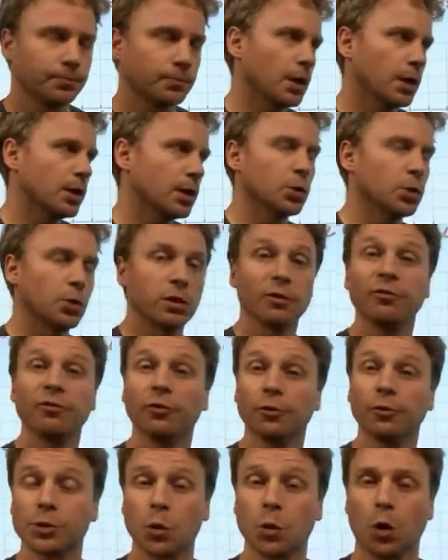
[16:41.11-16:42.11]
So in the
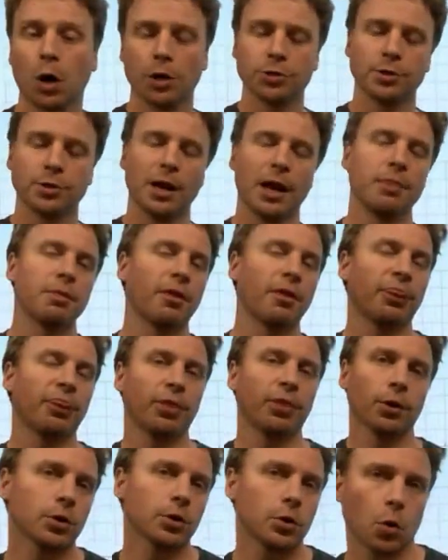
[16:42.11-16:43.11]
first quadrant and the
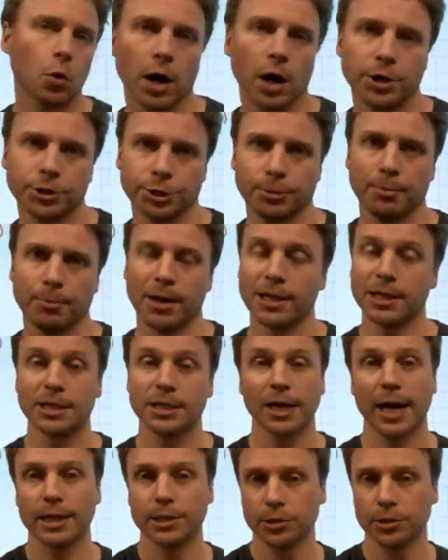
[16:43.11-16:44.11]
third quadrant, my
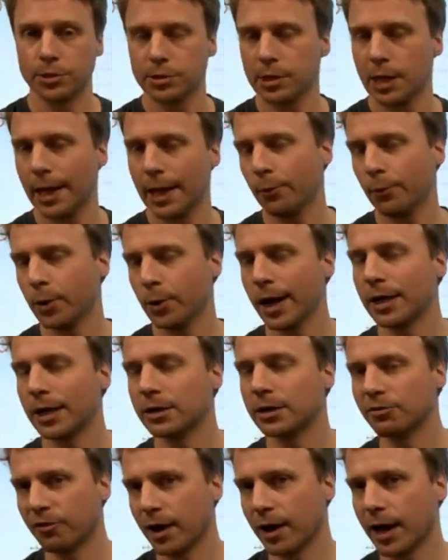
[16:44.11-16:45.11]
signs are the same. When I
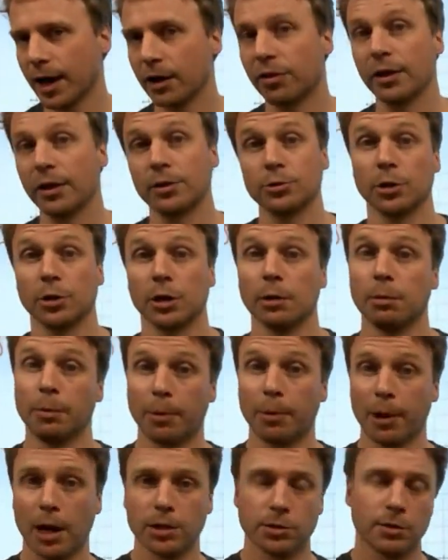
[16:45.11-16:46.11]
divide, things are going to be
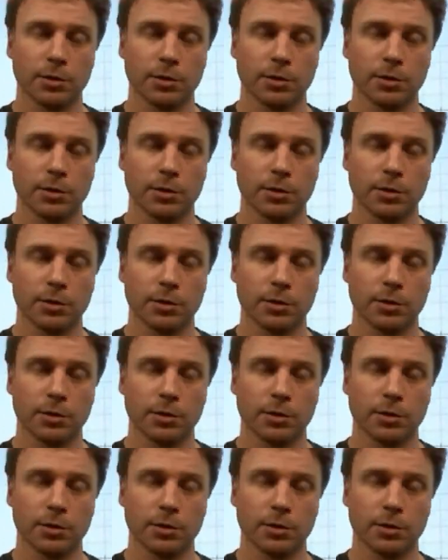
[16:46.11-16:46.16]
positive.